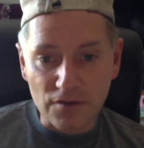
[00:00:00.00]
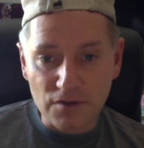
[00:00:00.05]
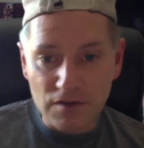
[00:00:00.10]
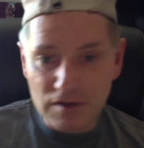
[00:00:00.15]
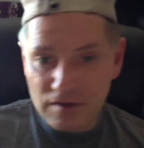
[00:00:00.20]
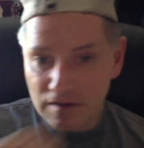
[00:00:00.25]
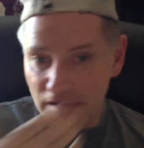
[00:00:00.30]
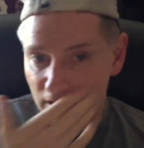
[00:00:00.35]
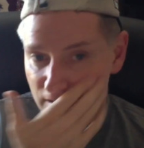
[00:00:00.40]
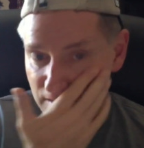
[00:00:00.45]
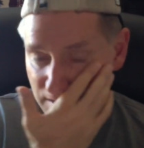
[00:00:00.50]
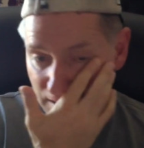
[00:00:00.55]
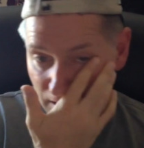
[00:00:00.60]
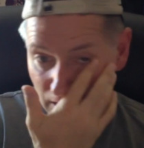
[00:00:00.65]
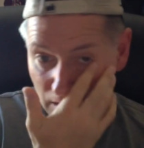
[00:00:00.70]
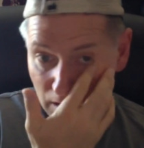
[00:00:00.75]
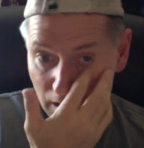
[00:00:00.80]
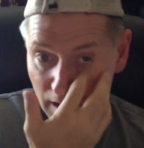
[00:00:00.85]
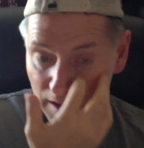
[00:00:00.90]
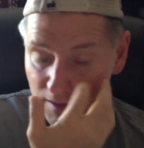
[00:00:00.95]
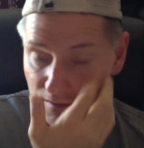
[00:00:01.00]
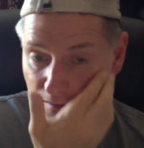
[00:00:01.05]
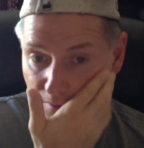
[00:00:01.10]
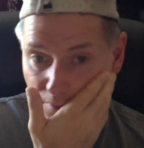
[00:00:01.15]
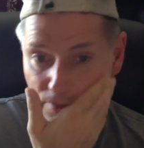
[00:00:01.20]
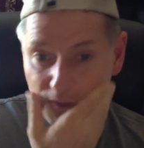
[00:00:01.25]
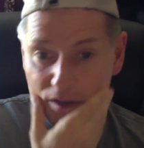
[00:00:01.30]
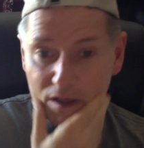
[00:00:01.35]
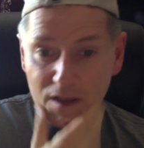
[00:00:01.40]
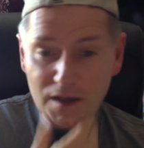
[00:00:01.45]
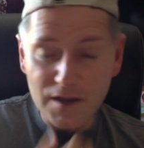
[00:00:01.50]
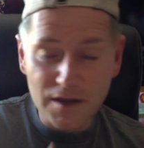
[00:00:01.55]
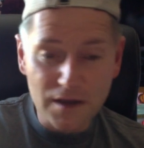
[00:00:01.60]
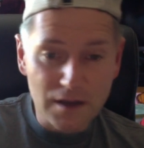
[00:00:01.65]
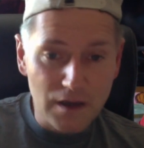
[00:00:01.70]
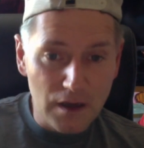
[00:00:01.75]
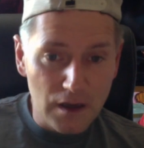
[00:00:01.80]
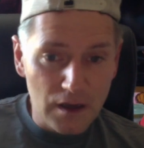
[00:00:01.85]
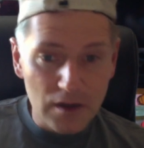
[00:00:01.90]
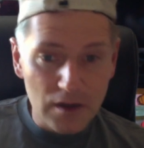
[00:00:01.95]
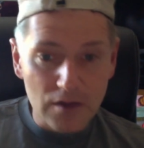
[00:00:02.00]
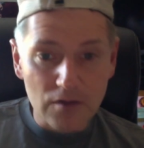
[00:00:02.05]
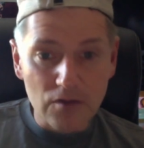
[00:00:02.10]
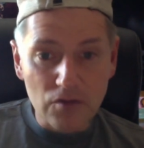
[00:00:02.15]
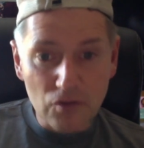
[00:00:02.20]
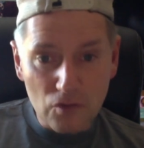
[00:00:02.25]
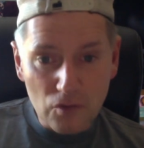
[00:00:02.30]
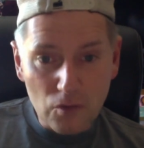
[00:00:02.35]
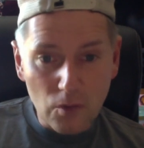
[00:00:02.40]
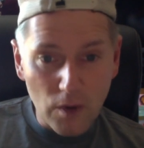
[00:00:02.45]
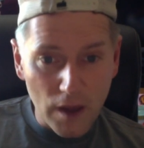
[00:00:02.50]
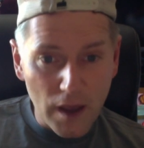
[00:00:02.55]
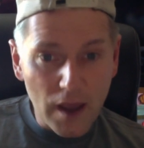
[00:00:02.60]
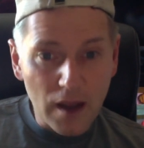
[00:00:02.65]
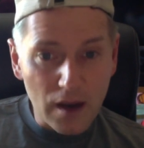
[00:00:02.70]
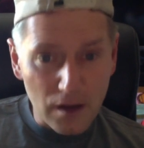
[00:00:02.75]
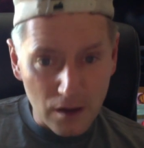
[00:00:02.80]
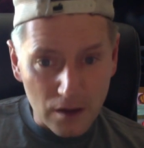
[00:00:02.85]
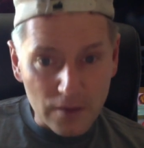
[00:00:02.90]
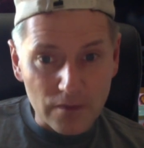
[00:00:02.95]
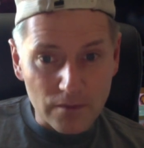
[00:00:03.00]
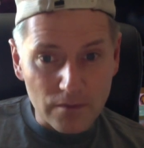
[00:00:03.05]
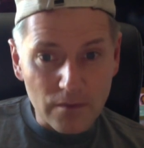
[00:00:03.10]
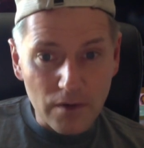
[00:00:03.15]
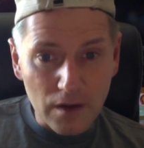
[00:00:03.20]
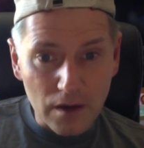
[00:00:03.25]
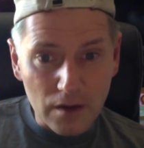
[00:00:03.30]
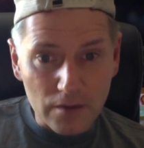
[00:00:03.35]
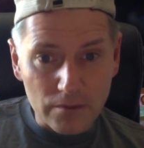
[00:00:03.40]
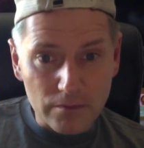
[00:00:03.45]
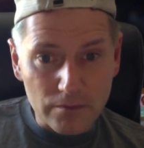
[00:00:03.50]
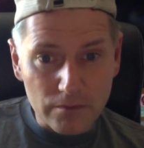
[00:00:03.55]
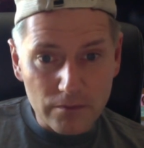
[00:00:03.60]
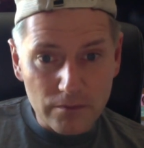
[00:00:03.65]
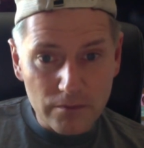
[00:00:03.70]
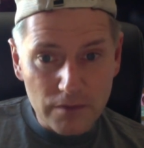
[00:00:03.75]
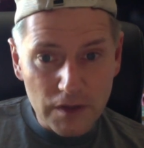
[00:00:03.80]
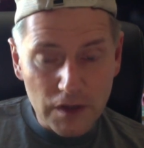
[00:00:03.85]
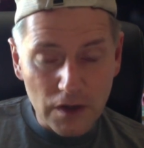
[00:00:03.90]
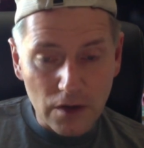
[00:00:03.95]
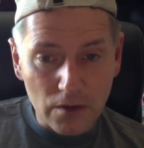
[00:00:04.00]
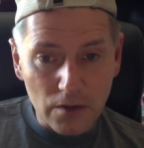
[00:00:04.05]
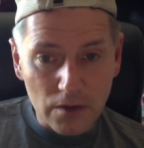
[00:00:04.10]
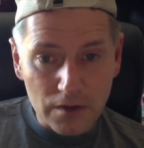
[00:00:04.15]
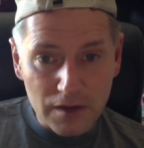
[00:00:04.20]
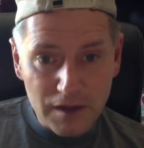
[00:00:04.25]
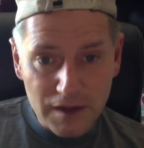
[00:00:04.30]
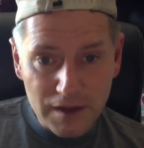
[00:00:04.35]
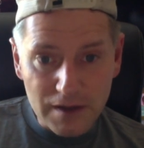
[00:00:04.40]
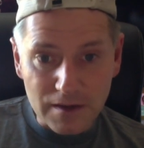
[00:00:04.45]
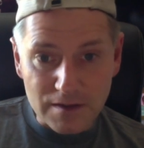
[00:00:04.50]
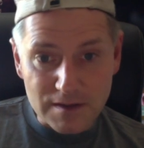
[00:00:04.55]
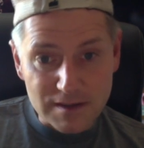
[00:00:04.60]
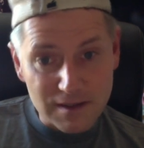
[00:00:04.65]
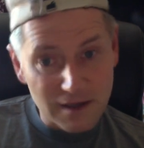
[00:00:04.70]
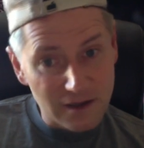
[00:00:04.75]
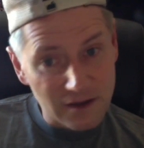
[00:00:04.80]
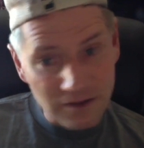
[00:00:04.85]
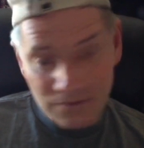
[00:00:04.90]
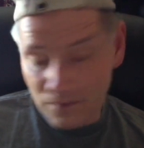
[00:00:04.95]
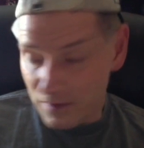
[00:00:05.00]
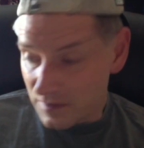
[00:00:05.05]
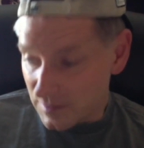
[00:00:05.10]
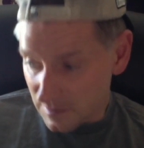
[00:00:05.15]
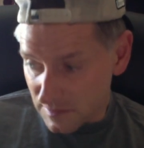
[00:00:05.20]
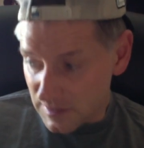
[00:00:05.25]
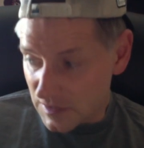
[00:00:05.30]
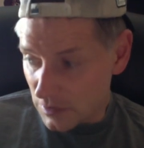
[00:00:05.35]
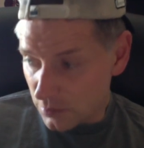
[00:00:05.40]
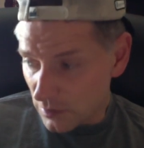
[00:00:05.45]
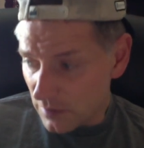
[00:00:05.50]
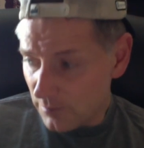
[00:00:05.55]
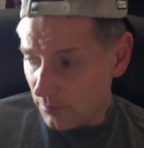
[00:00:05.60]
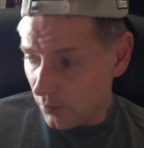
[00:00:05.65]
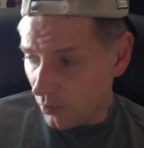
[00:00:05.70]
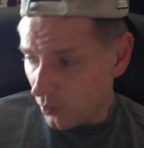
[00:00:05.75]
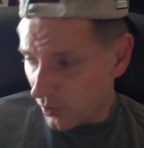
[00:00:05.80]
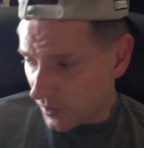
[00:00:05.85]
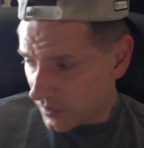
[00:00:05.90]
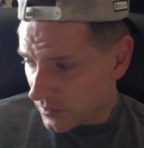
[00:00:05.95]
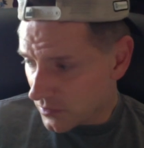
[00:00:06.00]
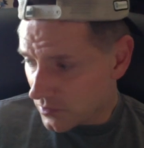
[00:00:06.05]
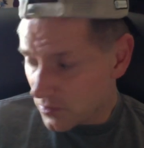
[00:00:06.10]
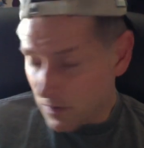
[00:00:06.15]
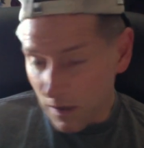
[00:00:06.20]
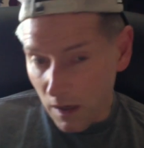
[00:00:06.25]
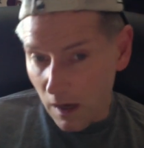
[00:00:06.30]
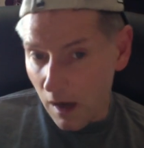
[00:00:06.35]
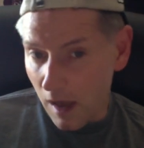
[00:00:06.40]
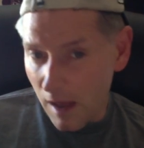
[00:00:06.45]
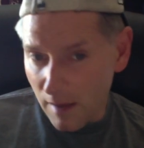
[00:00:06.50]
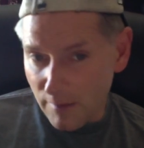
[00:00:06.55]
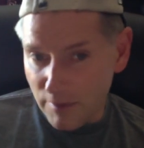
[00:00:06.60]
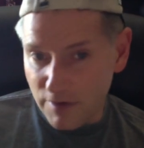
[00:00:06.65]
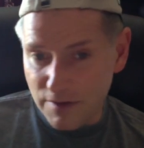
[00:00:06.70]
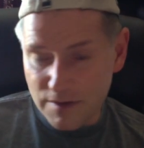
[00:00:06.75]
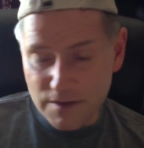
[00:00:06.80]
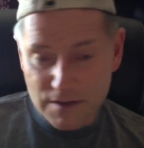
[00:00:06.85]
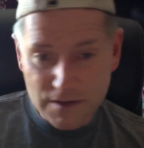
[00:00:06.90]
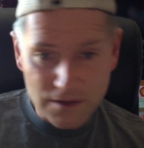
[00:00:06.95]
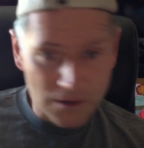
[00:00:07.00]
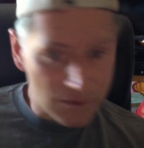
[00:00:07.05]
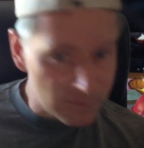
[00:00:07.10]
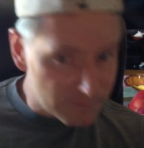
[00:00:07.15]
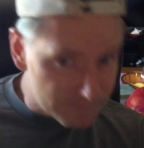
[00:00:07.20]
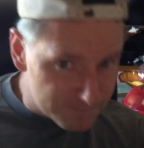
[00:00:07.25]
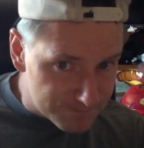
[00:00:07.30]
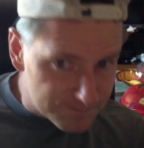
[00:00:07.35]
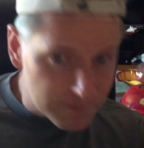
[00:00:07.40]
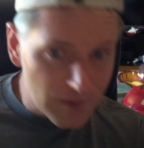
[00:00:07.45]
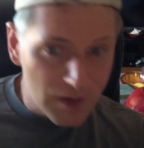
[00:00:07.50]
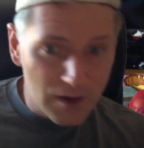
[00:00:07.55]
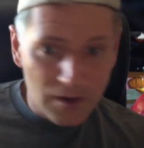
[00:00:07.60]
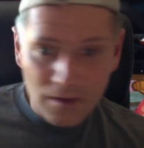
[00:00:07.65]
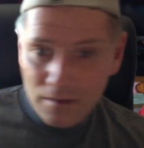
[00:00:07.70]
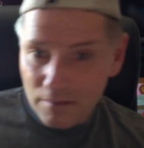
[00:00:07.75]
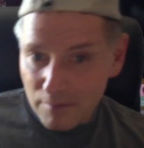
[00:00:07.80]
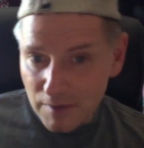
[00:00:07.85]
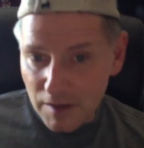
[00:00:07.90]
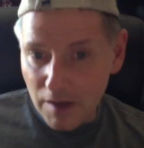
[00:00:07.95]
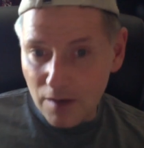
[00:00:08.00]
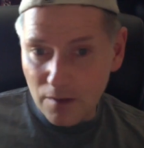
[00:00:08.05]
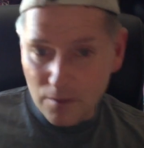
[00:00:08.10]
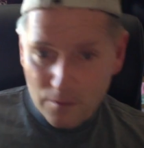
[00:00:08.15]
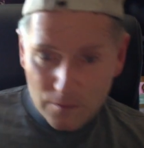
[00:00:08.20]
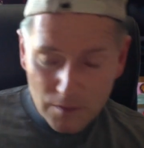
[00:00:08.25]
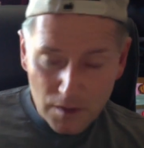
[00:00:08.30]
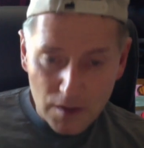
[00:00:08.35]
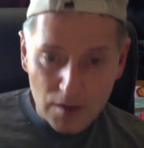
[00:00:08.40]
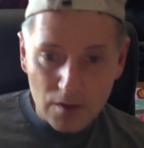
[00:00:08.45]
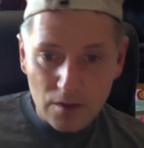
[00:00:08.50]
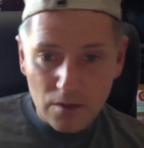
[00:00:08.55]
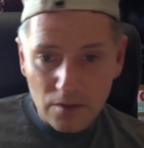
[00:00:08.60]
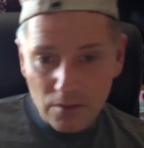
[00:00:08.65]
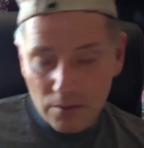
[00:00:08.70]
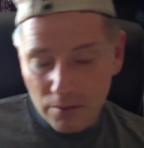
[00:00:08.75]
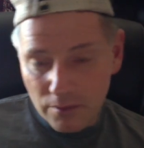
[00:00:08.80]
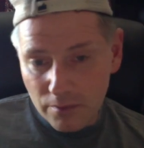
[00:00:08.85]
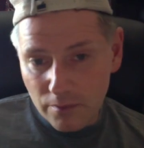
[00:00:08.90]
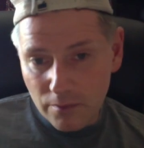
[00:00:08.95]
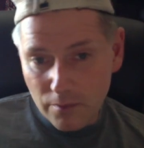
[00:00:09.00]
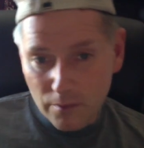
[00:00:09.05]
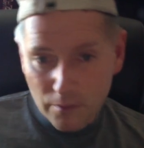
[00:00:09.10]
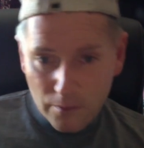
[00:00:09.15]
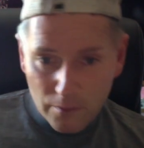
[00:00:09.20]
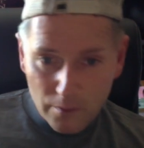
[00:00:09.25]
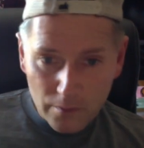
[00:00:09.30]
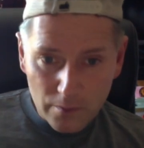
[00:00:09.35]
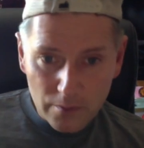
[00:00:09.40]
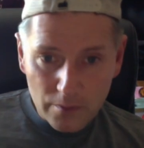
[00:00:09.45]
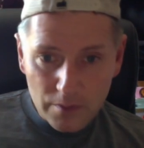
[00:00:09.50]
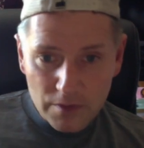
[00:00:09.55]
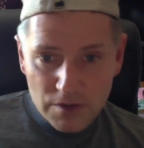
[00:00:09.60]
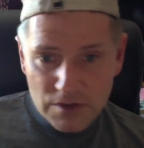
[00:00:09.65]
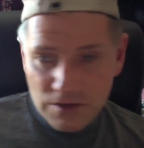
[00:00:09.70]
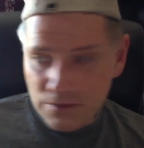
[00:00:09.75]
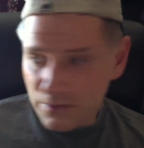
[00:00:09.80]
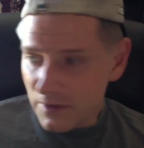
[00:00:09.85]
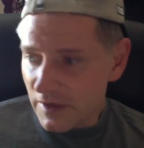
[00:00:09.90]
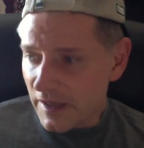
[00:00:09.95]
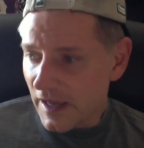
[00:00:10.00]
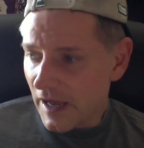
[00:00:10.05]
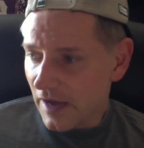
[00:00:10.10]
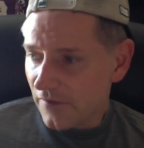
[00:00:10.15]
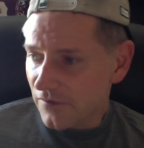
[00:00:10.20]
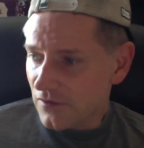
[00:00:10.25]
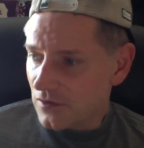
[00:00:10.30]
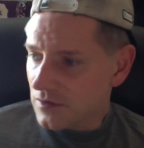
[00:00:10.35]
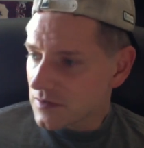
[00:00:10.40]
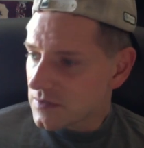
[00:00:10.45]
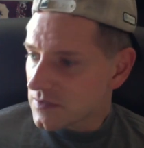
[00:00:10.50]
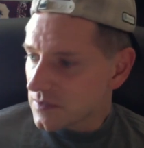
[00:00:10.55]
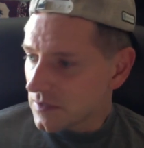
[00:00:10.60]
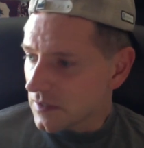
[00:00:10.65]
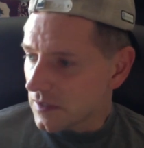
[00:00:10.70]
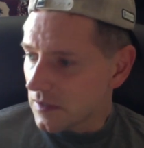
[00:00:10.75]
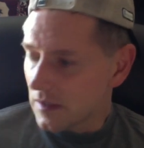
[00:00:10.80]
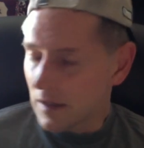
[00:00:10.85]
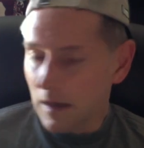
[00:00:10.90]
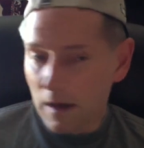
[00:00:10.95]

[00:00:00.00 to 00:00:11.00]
These guys cannot really do well on hills, and if it's 3.2 kilometers, so you know we just really have to see.